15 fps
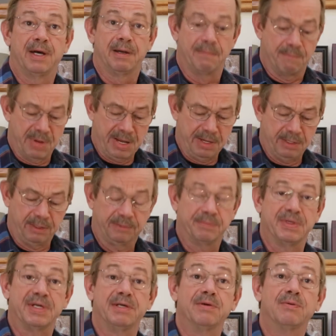mailed
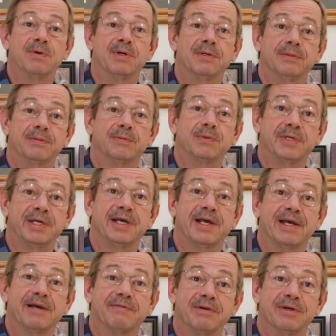me what we
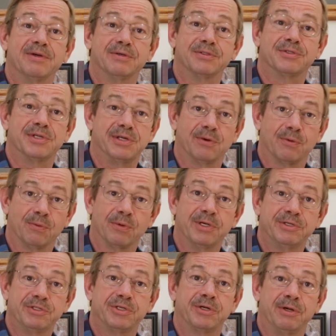have here is the
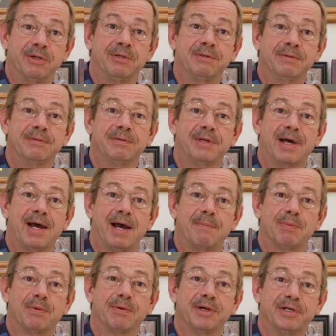original
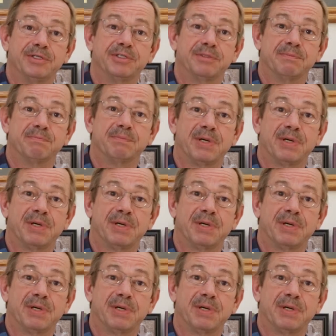operation